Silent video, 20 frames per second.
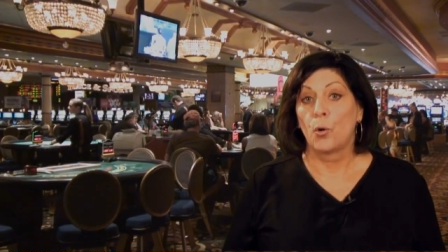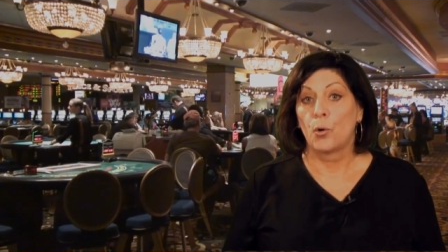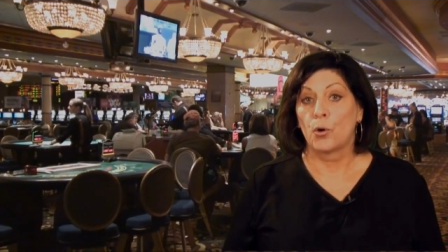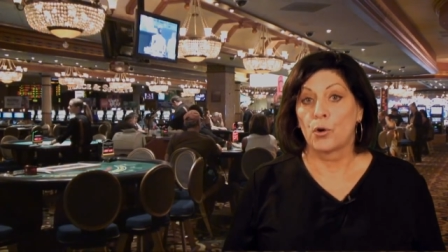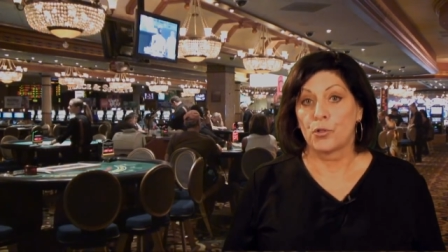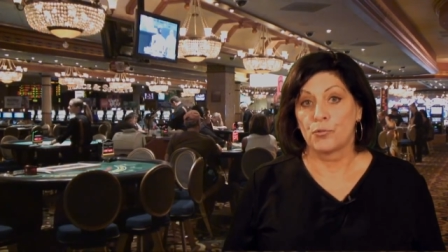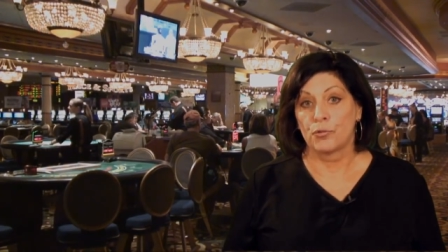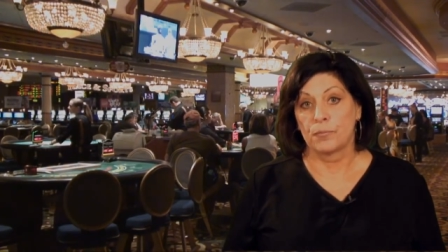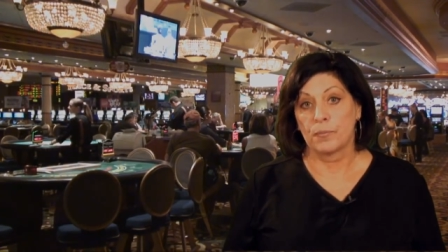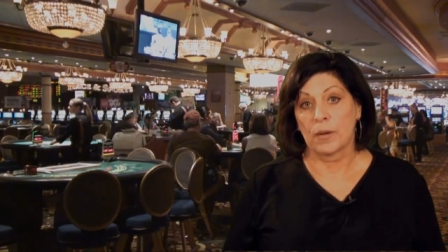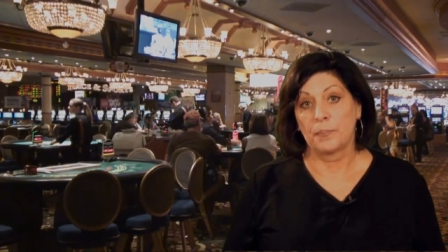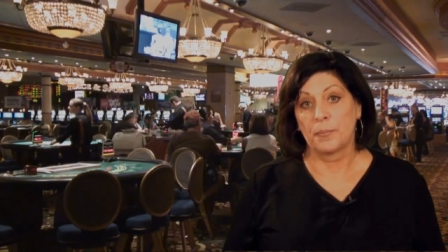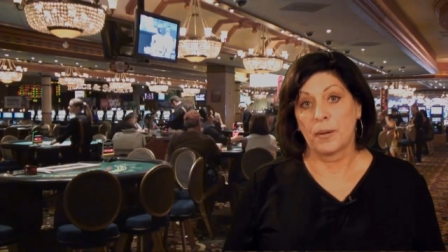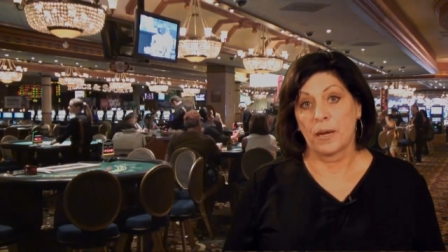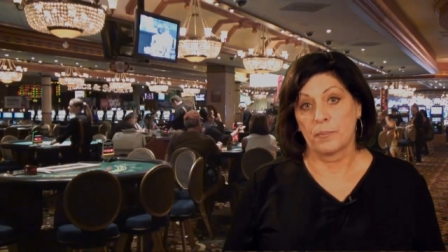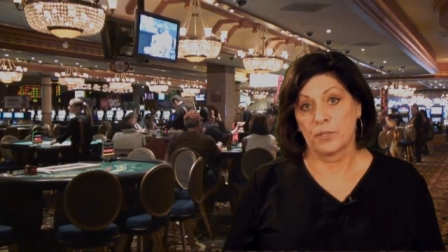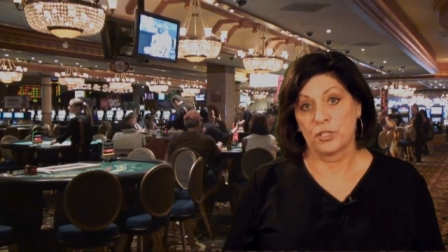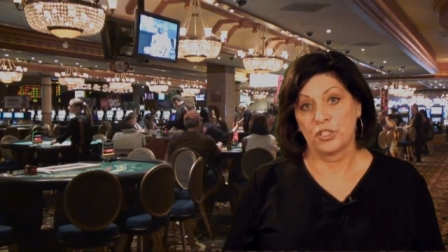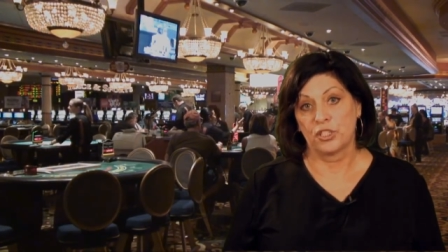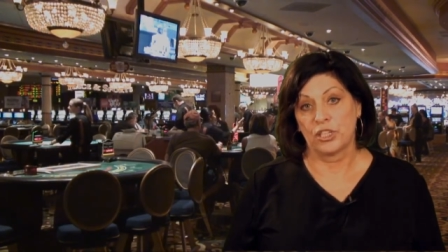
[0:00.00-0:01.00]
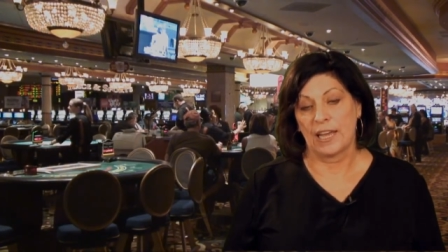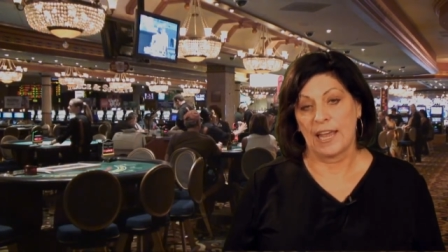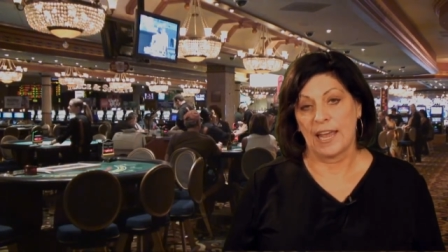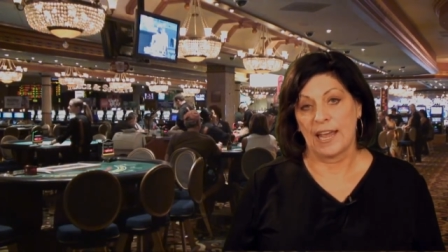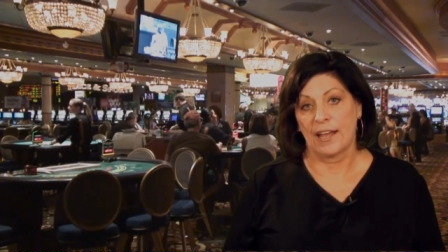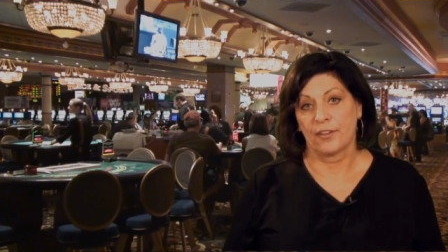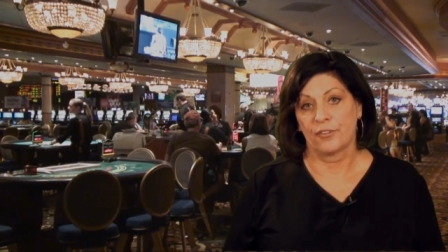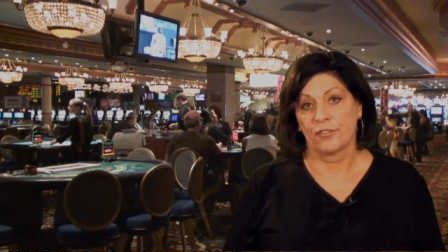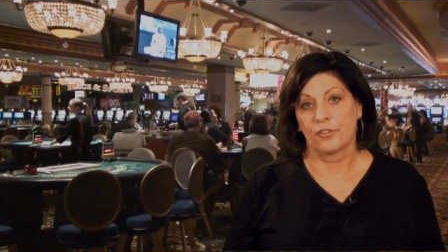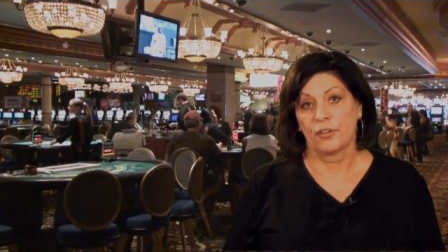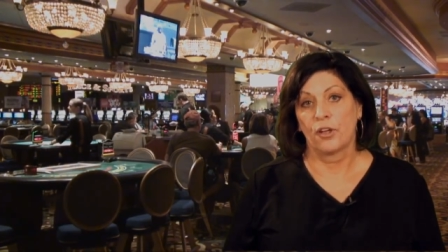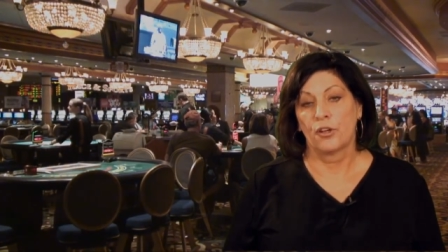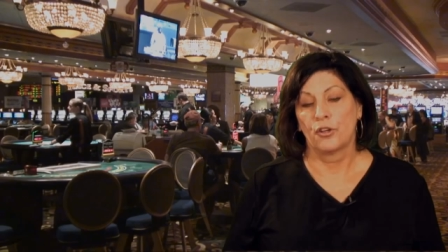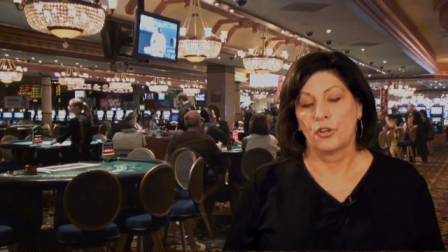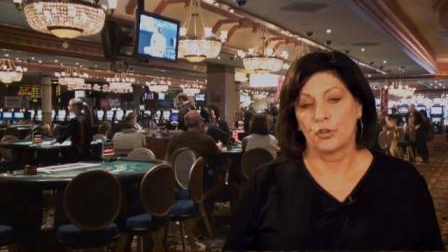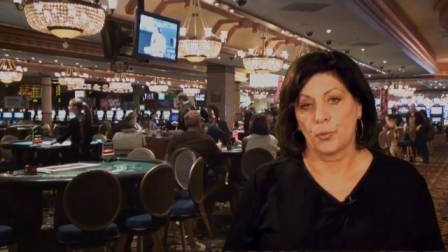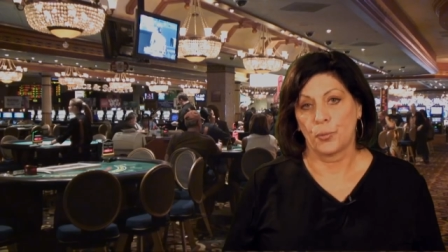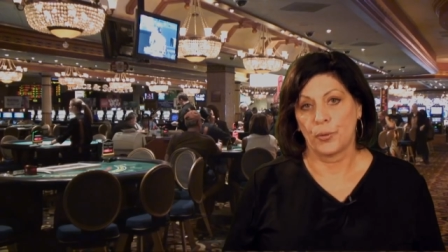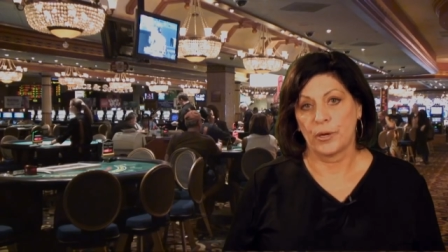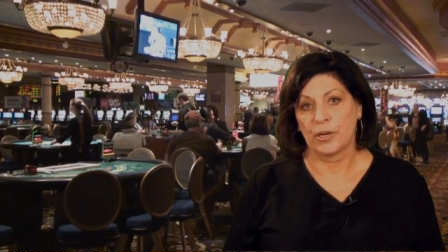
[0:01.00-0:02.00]
or through my publishing house,
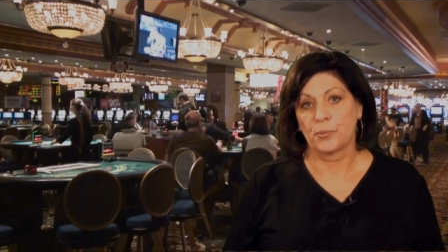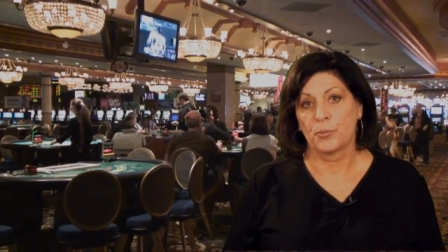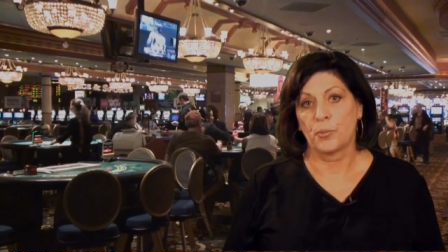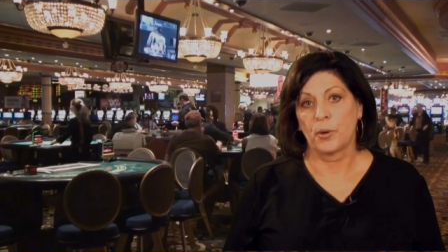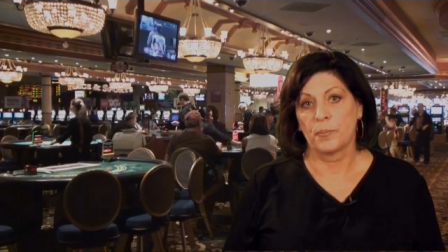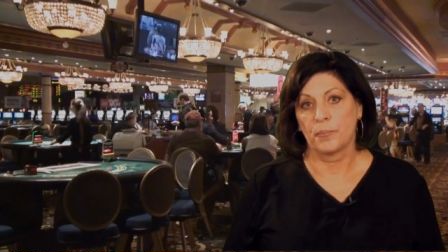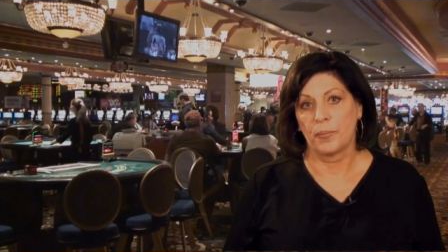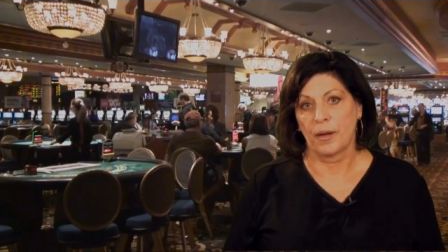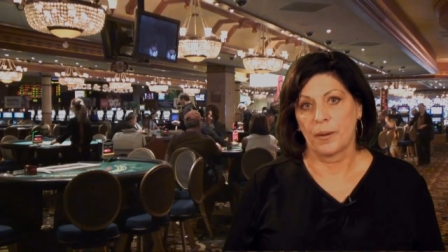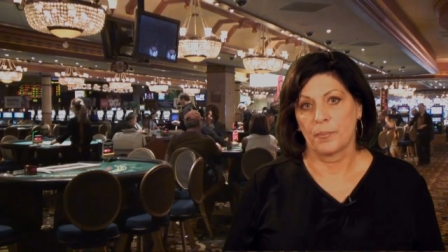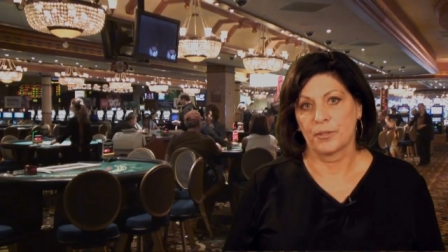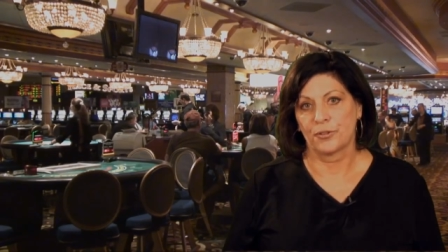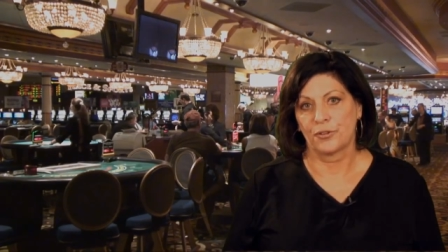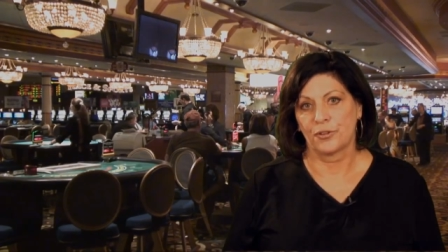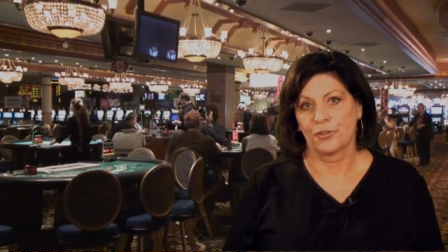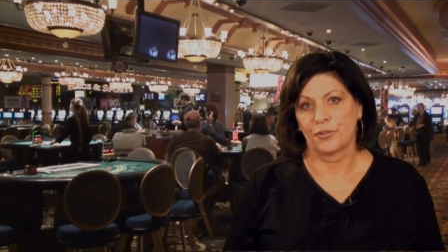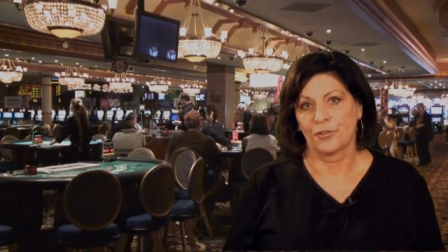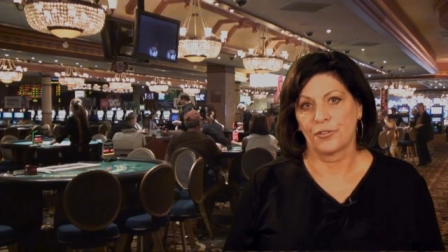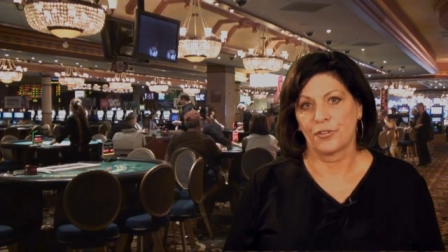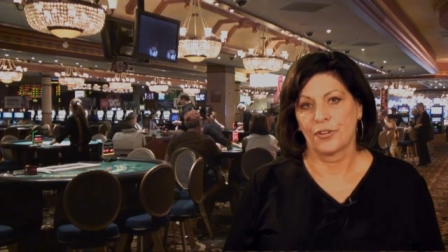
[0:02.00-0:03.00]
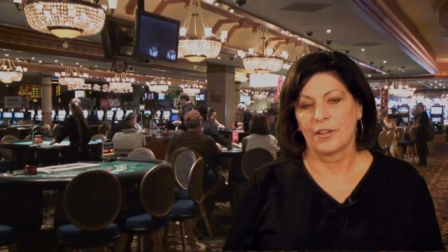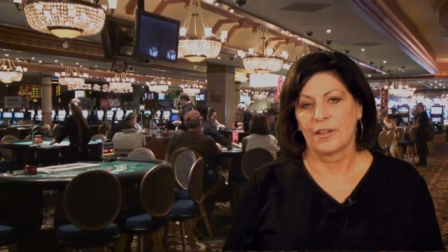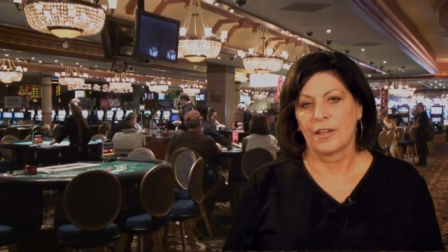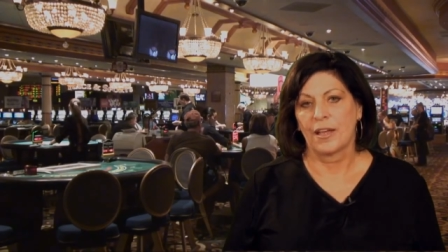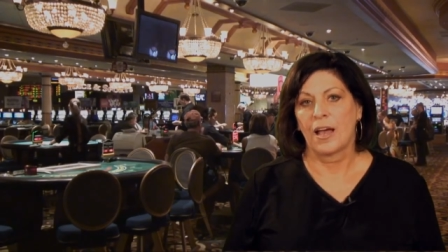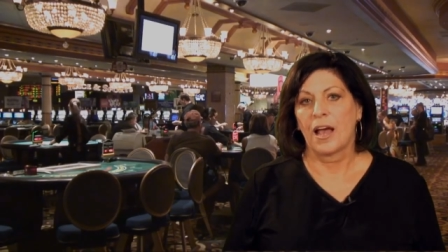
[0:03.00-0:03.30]
Square One Publishers.